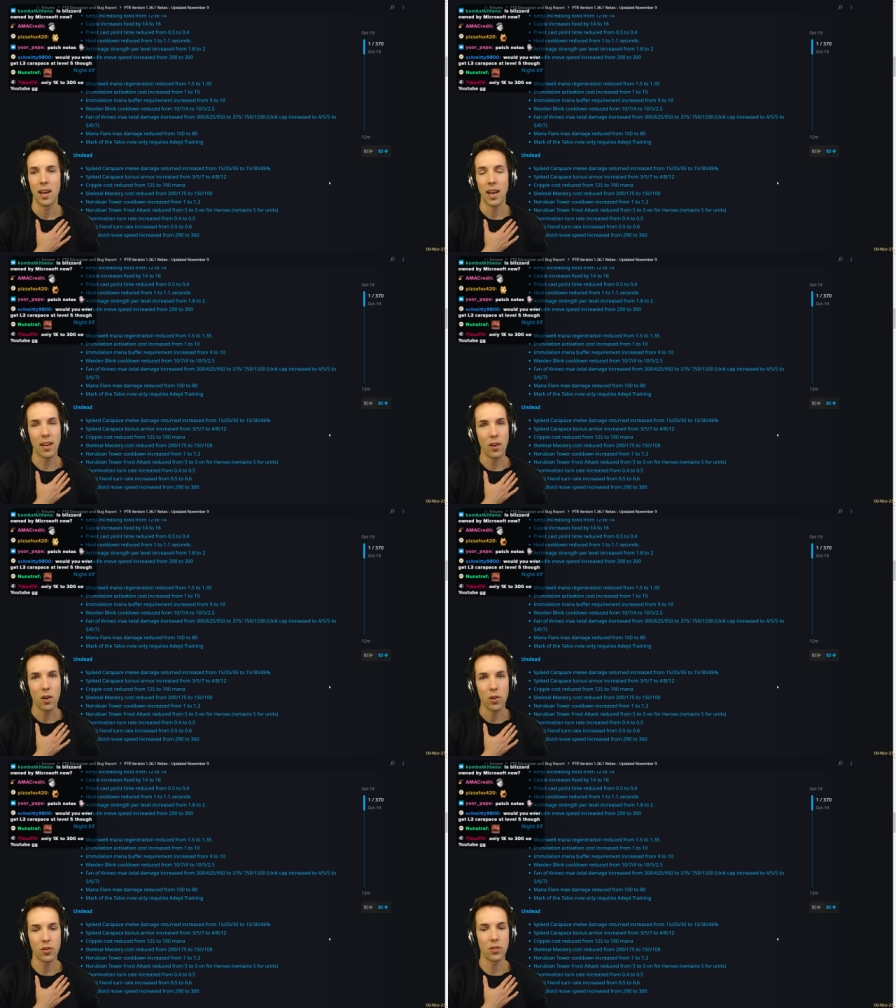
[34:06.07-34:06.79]
And it
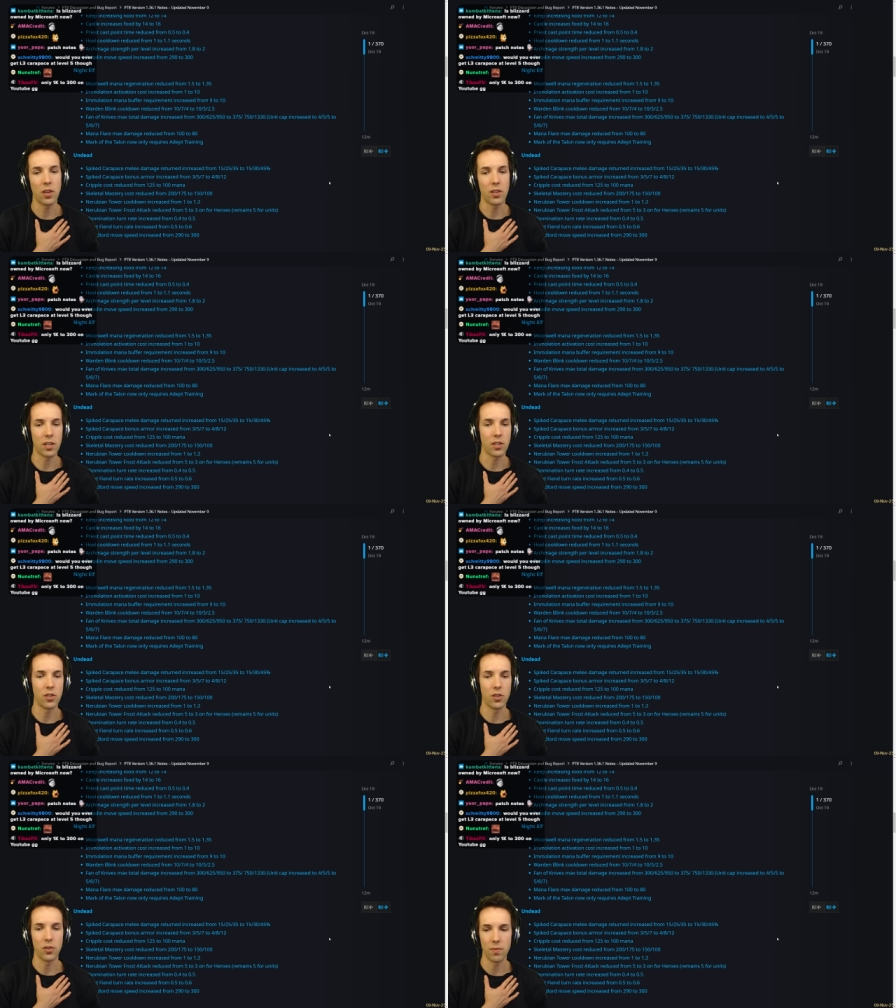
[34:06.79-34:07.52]
hurts to
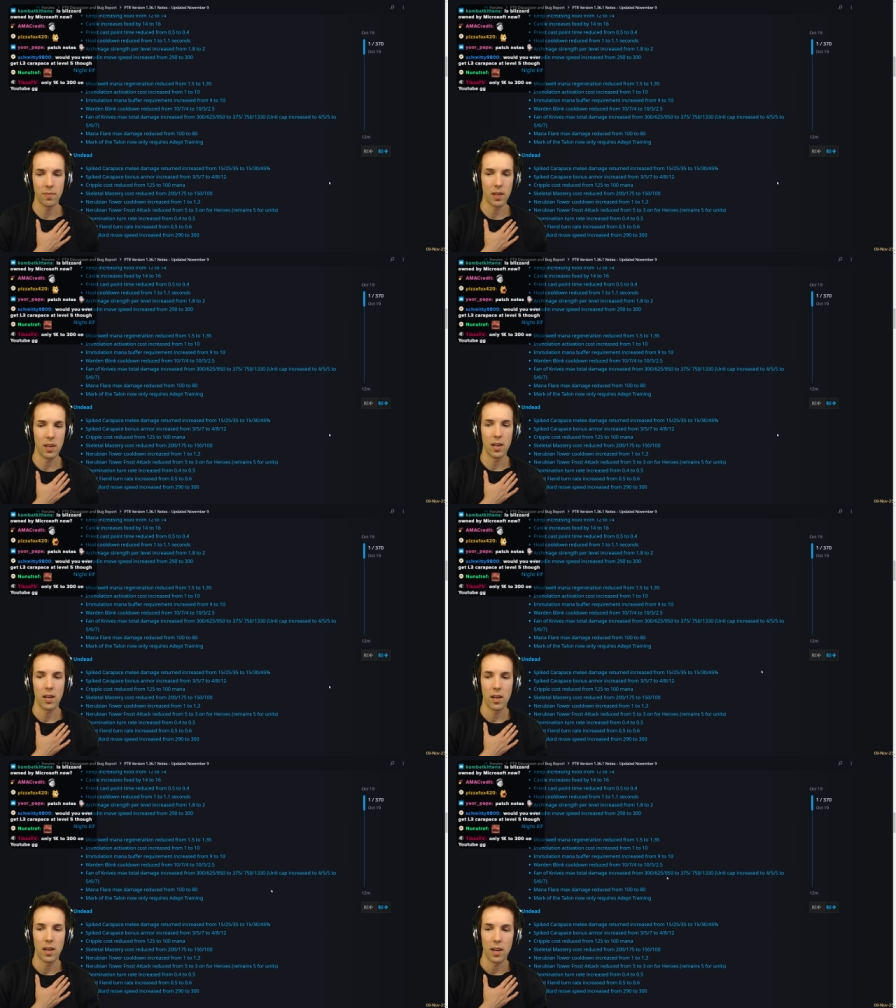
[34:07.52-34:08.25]
touch you
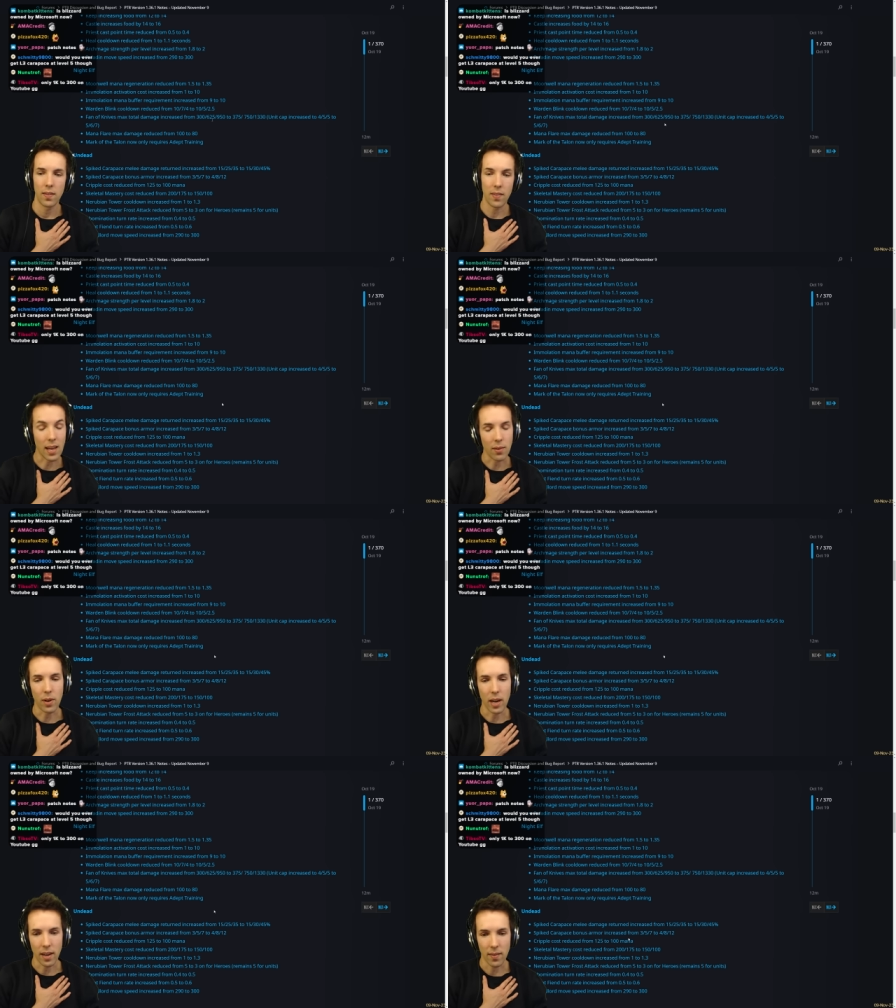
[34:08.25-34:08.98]
that
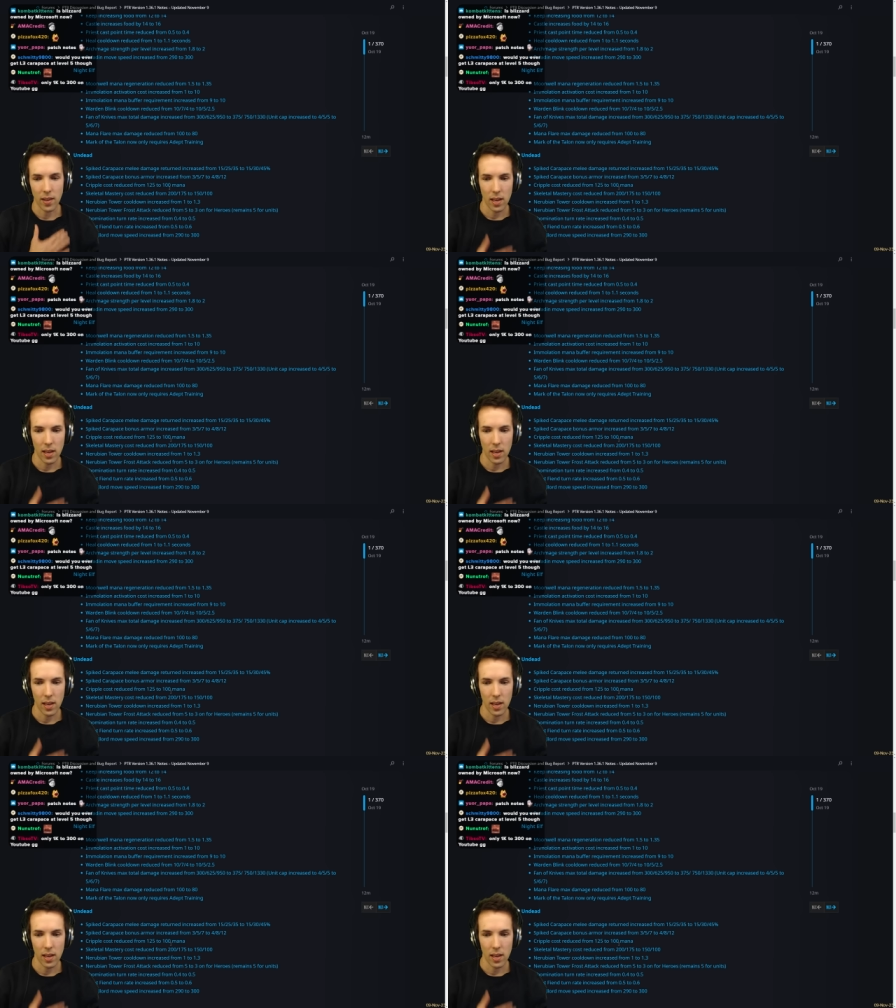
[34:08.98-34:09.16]
way.